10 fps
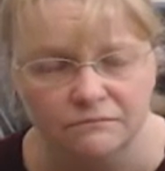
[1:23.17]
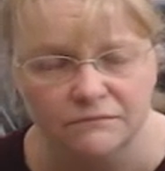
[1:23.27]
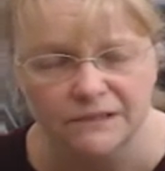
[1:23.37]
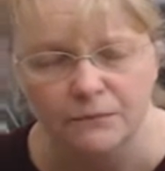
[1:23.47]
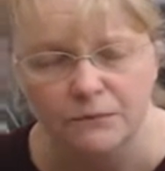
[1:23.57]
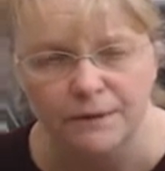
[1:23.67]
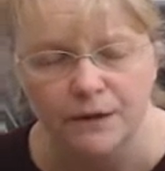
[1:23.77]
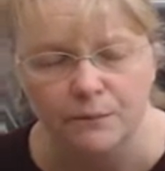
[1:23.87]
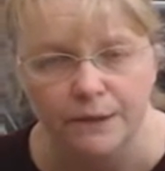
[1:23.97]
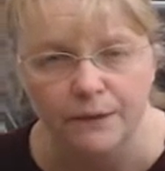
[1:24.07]
That would be a
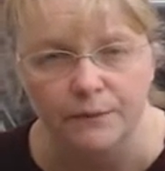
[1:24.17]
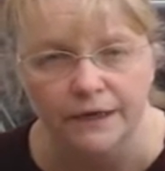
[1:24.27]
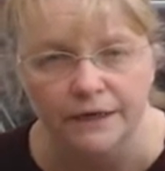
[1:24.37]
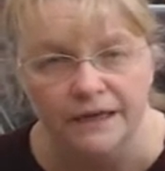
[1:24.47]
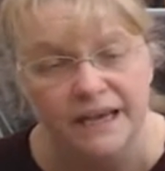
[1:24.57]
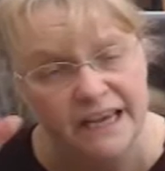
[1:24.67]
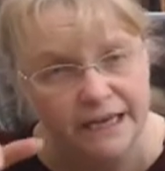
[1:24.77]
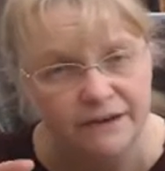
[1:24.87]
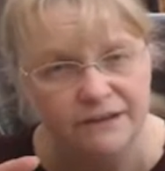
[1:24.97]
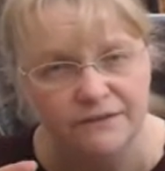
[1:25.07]
bit weird.
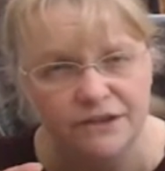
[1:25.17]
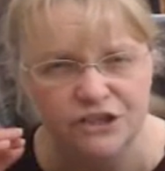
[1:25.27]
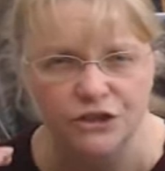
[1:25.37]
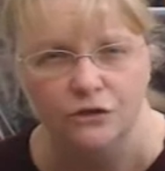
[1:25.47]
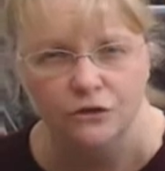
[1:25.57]
Even if they're short,